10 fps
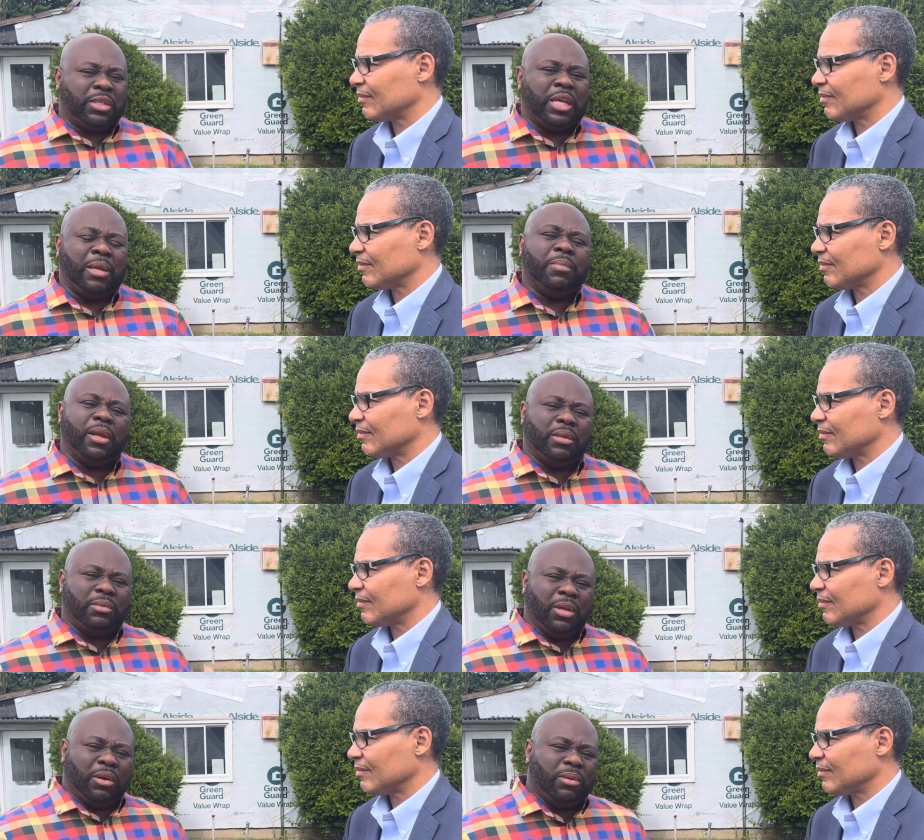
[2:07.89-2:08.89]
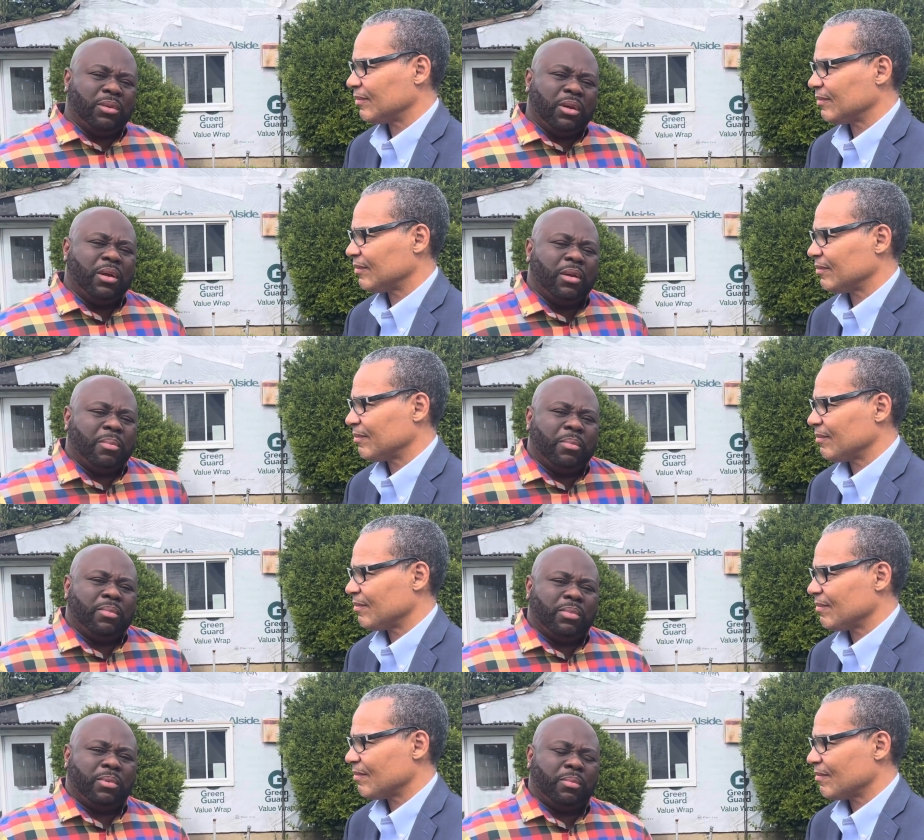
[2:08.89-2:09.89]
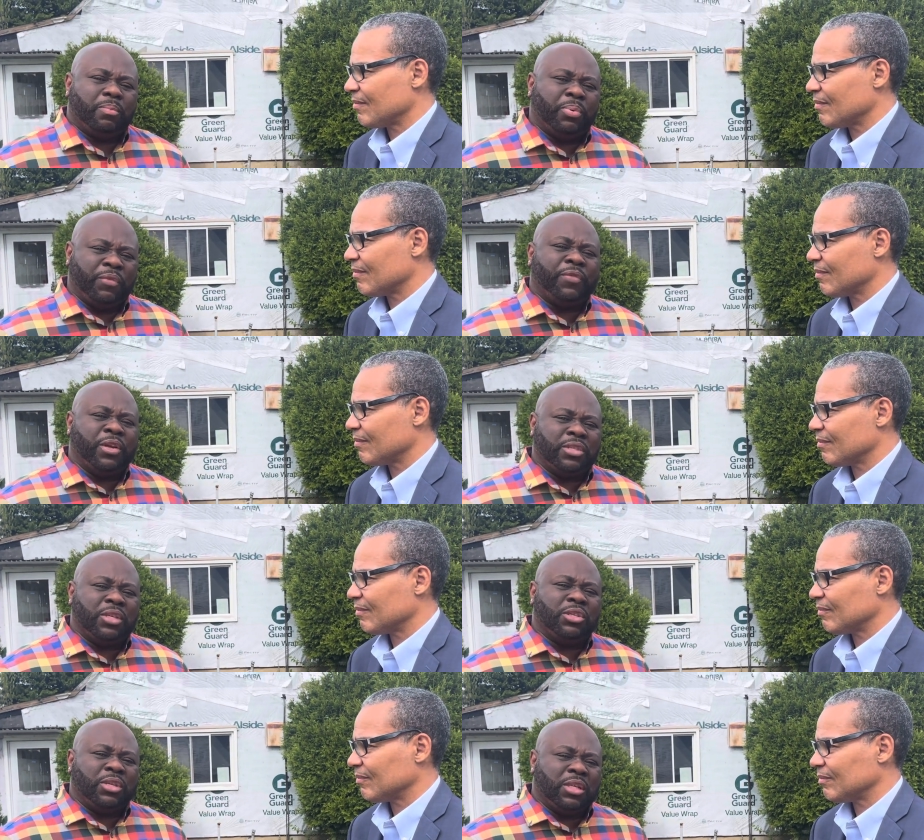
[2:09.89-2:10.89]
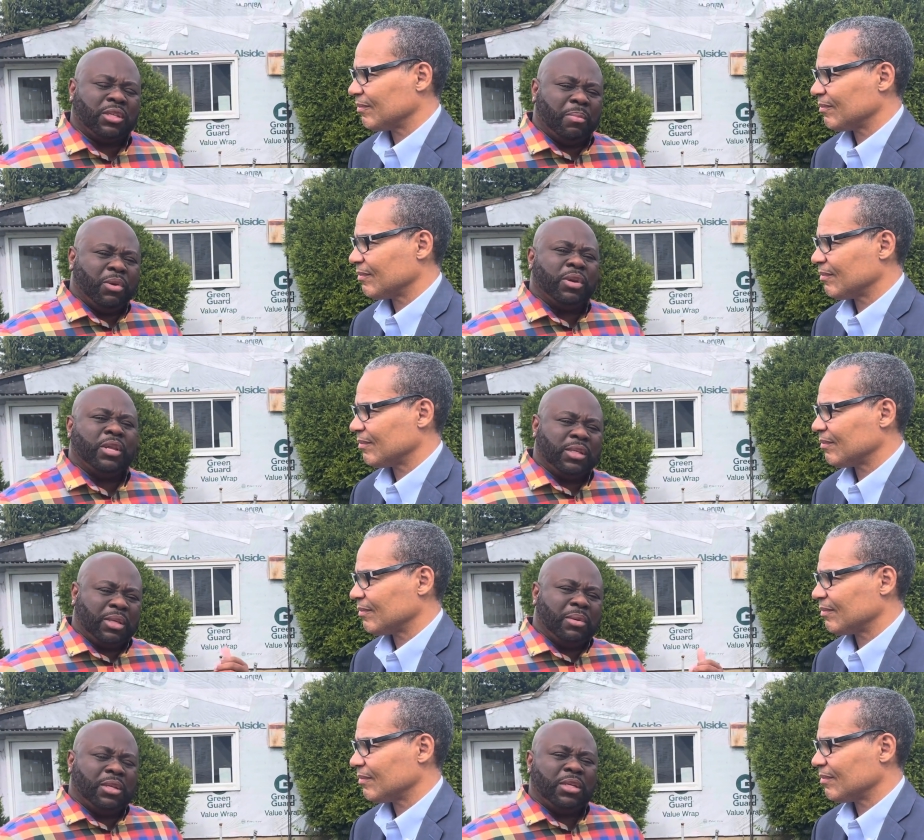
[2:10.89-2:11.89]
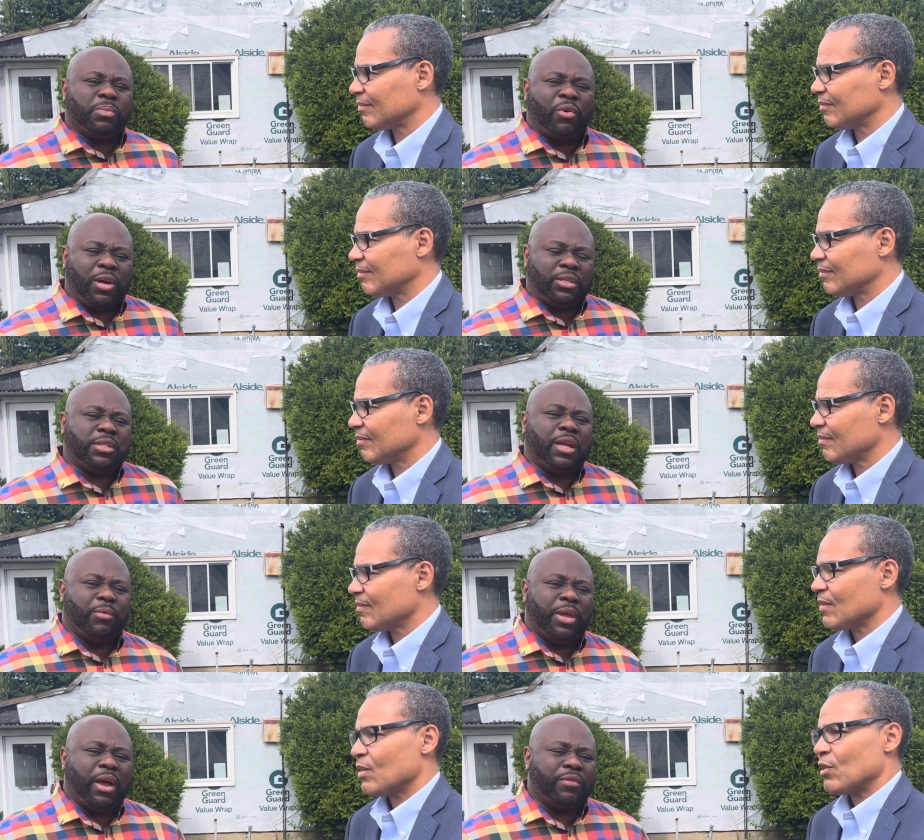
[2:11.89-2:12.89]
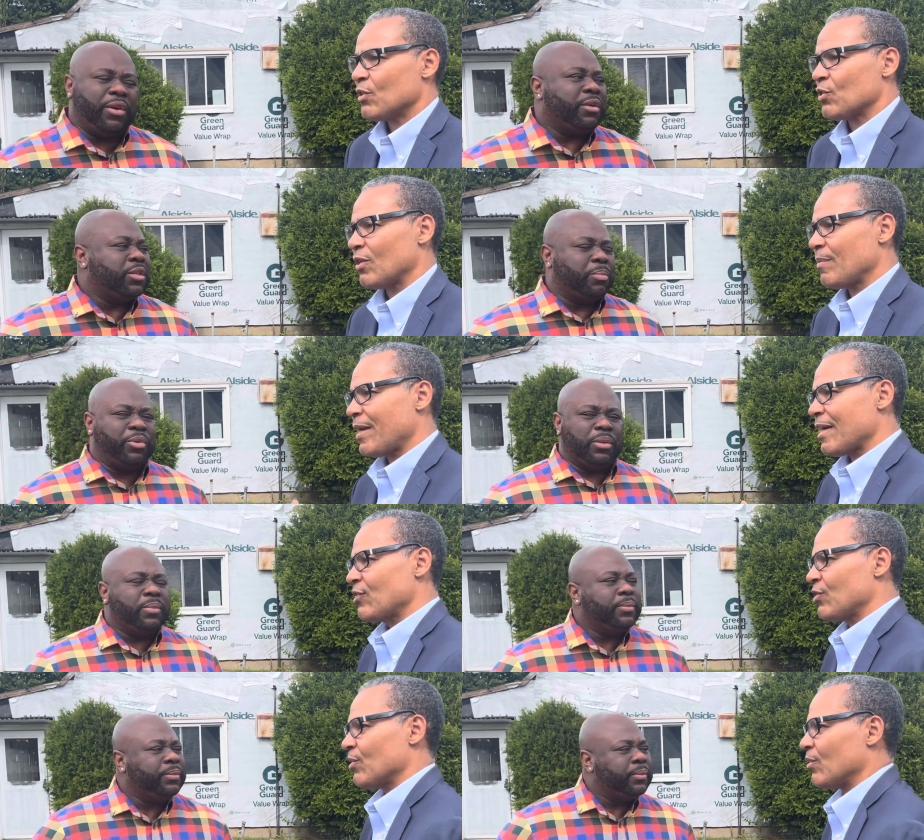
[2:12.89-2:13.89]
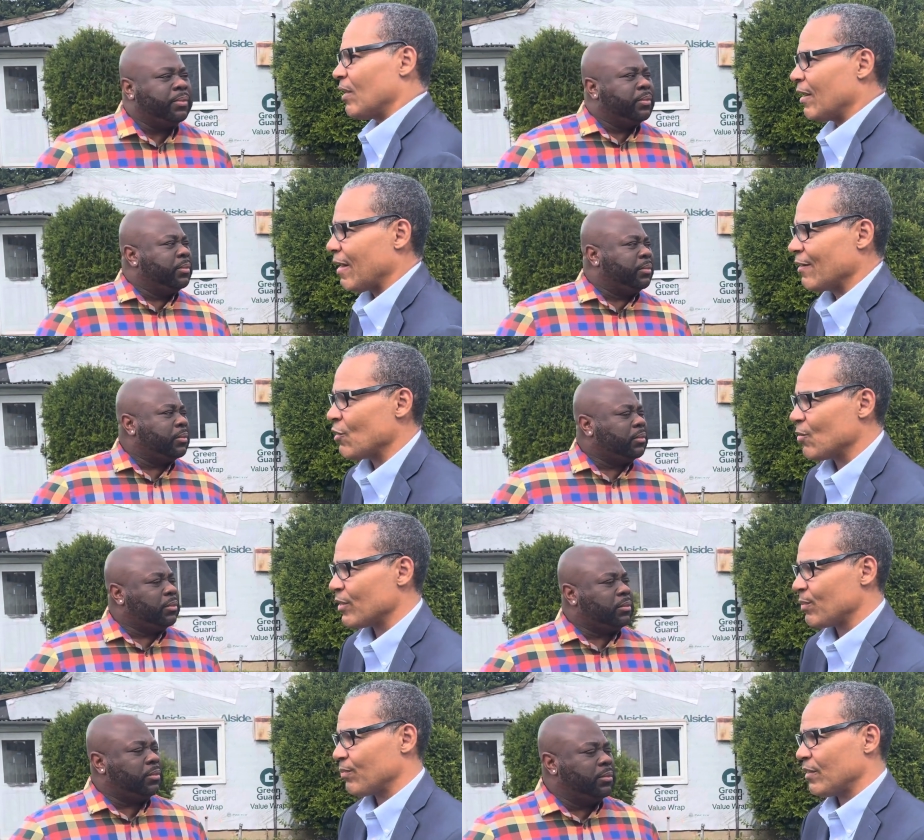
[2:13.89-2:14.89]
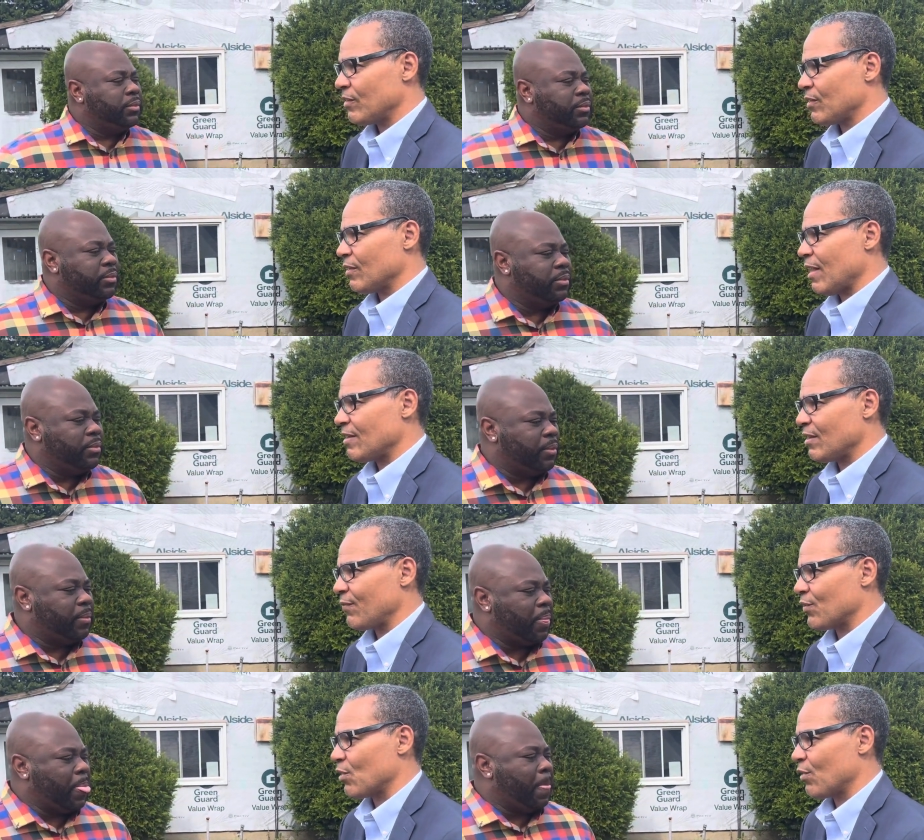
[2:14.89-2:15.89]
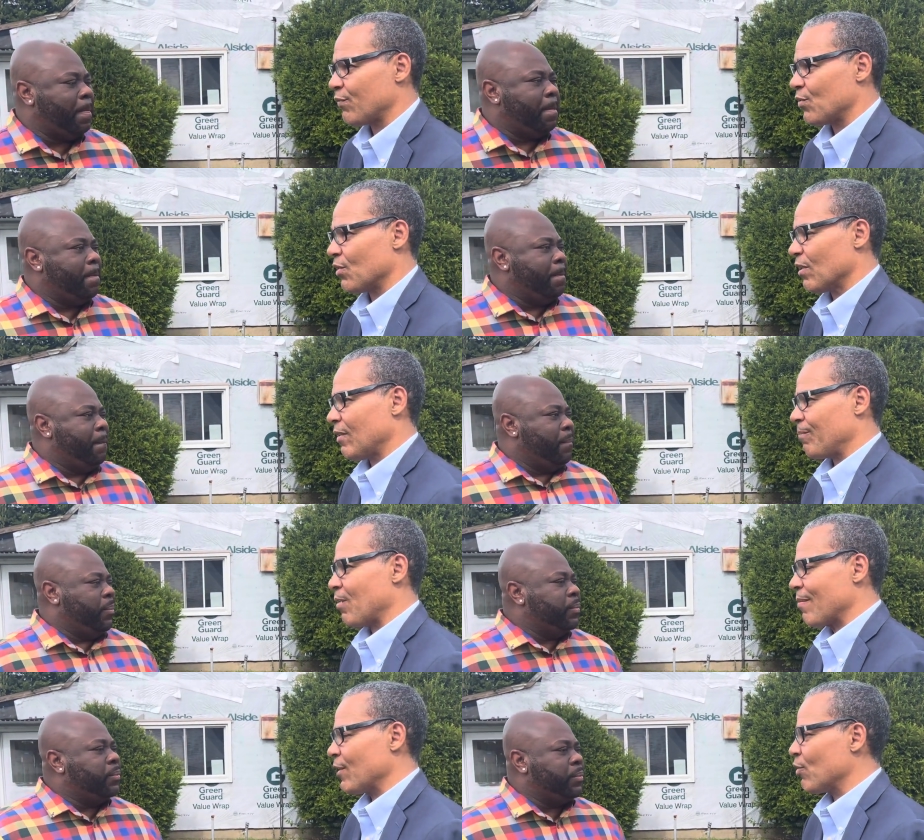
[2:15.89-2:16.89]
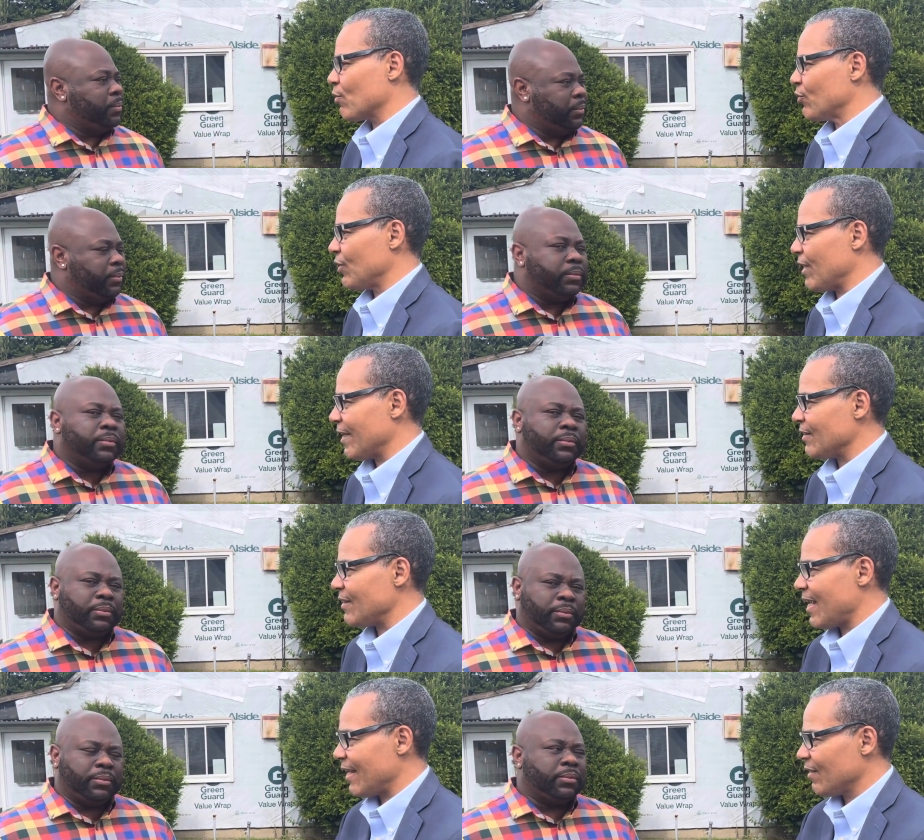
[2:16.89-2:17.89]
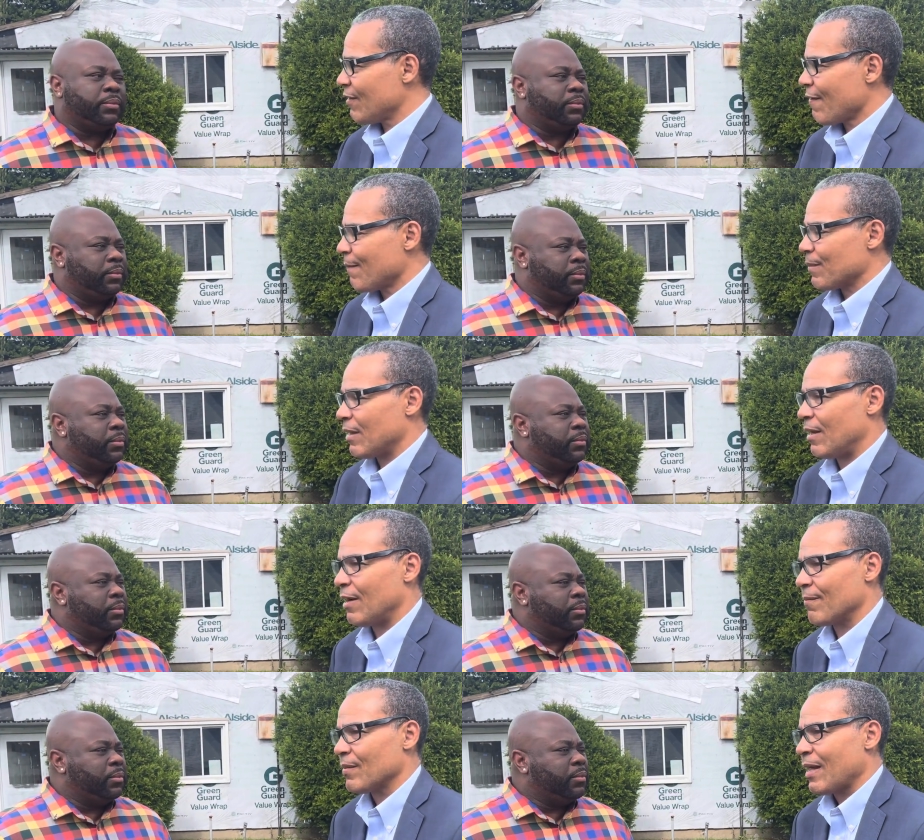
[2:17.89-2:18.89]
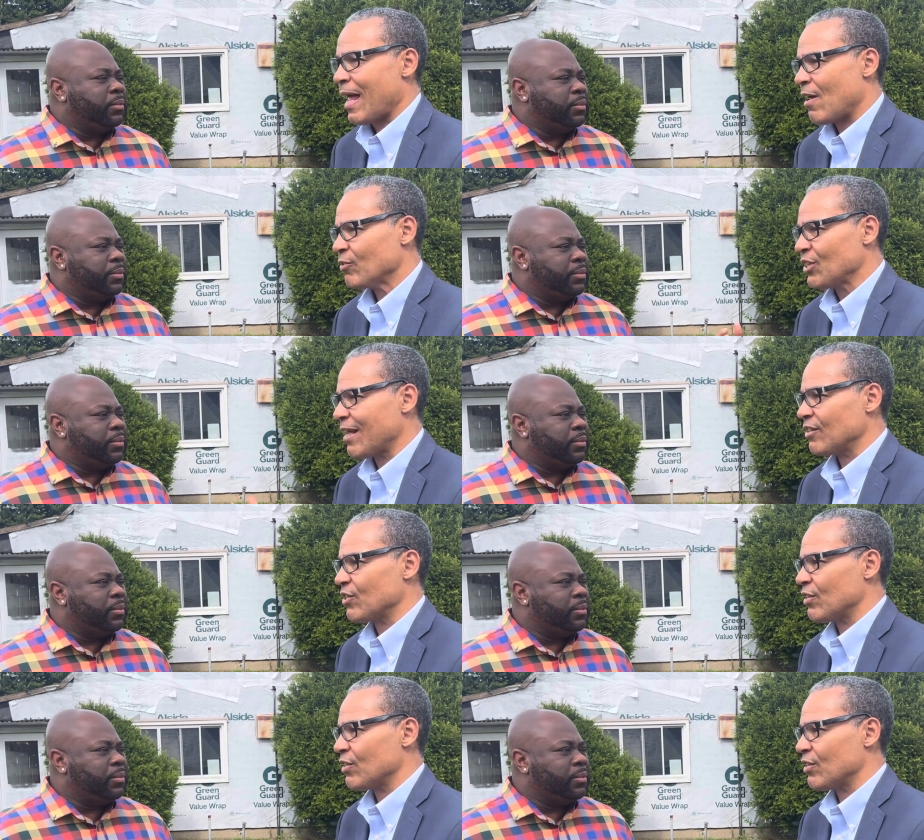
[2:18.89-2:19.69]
Speaker 1: team and, you know, put funds into these communities and in these projects that we have here. So let me ask
Speaker 2: you, uh, I know it's, it's not difficult for property owners to get debt. Um, how challenging